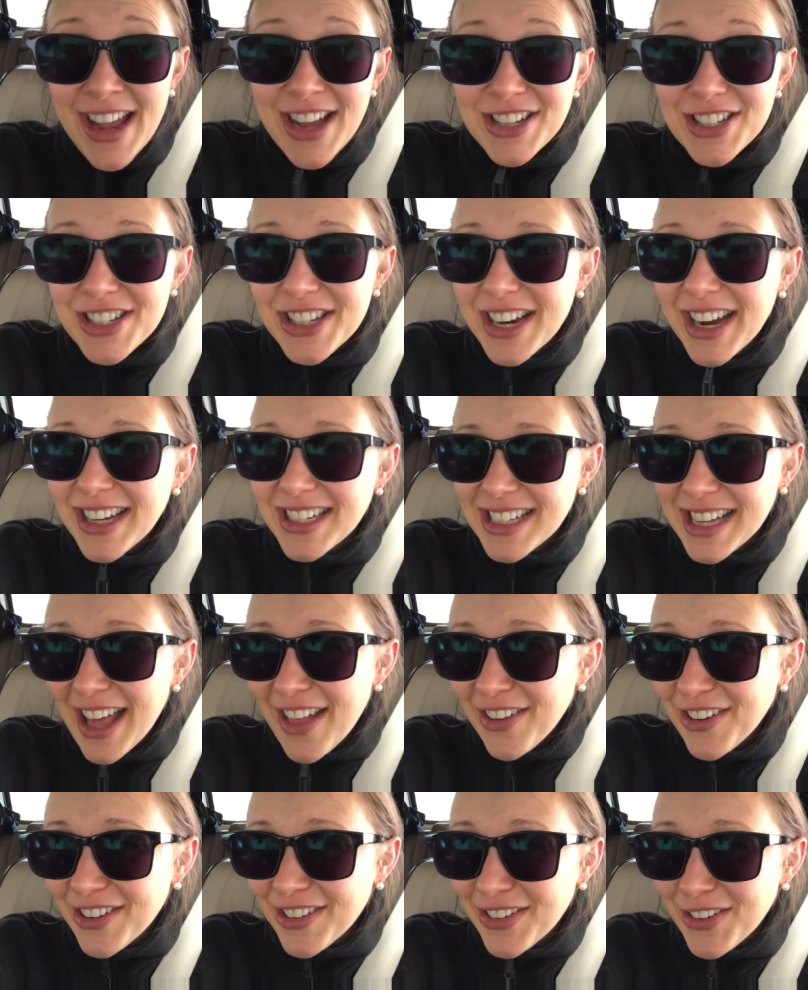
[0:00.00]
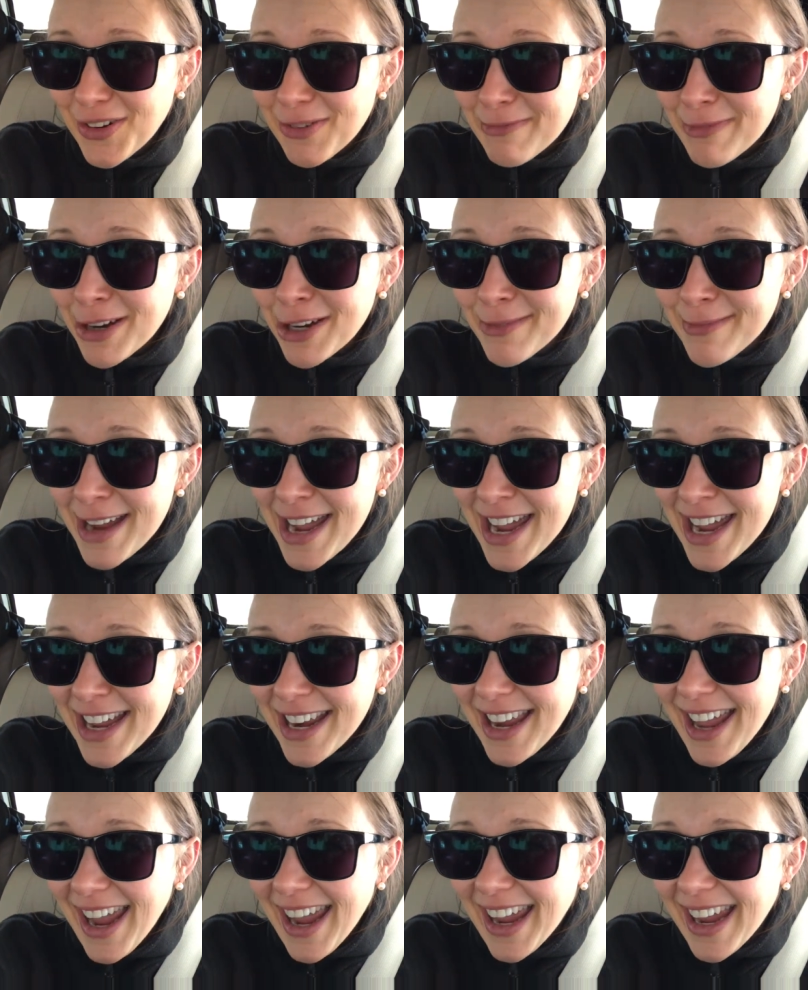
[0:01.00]
she got to color Little
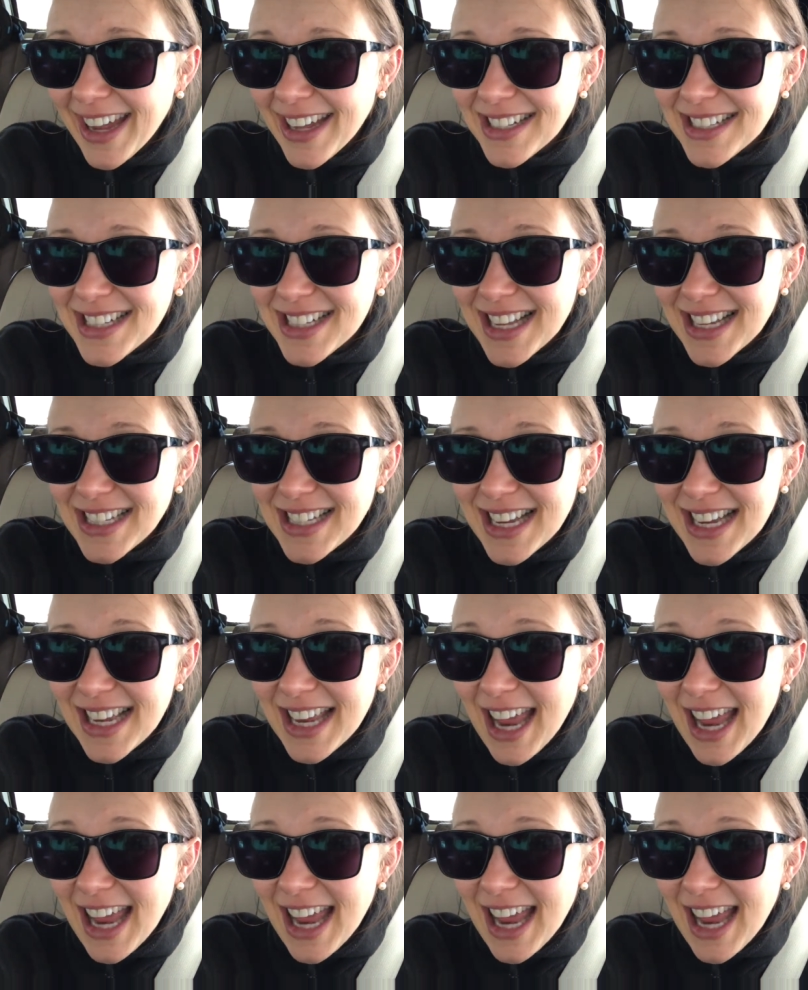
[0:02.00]
Mermaid and sent it,